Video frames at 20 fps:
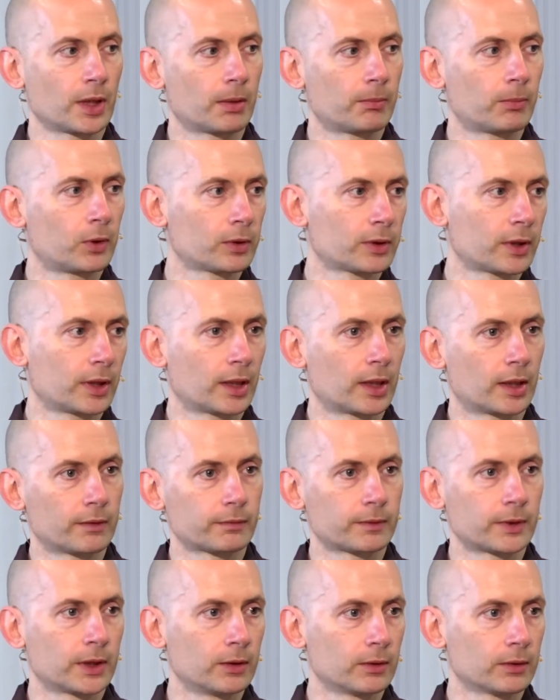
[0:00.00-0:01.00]
I'm old
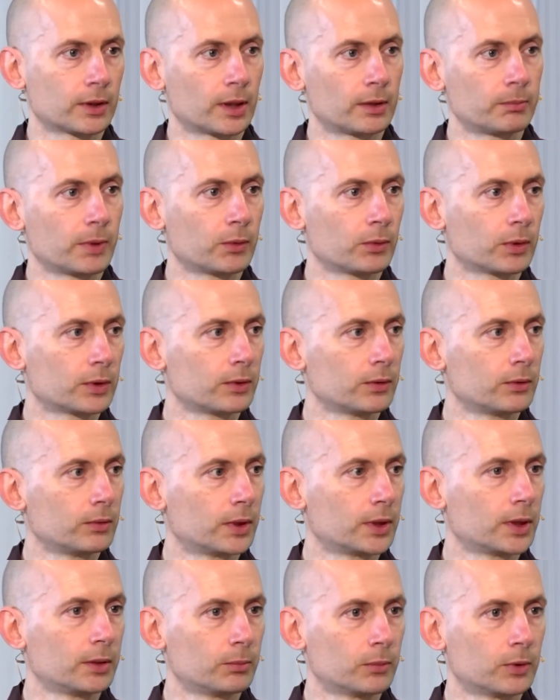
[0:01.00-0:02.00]
enough. They don't tell me what to do
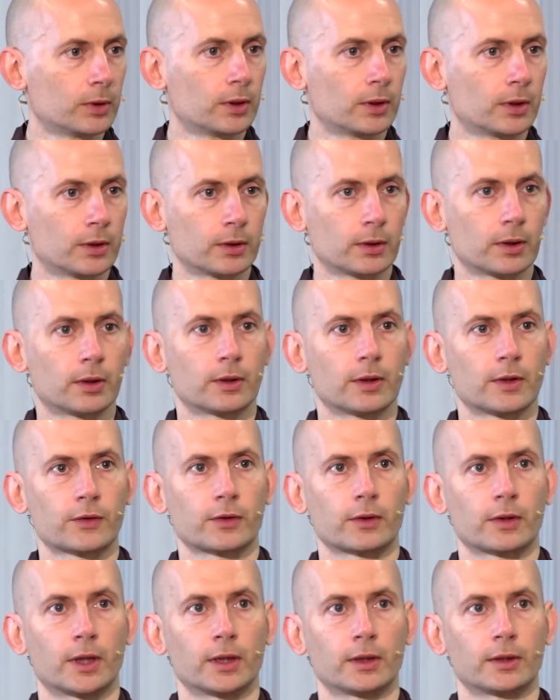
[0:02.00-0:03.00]
anymore. Oh, that's
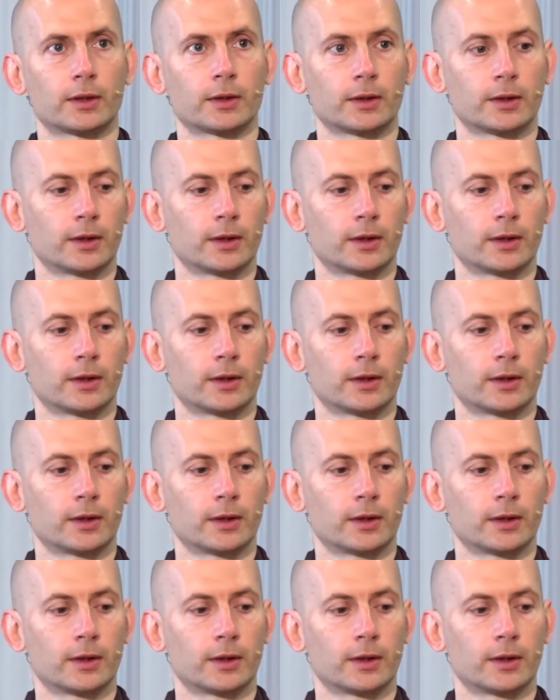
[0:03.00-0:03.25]
great.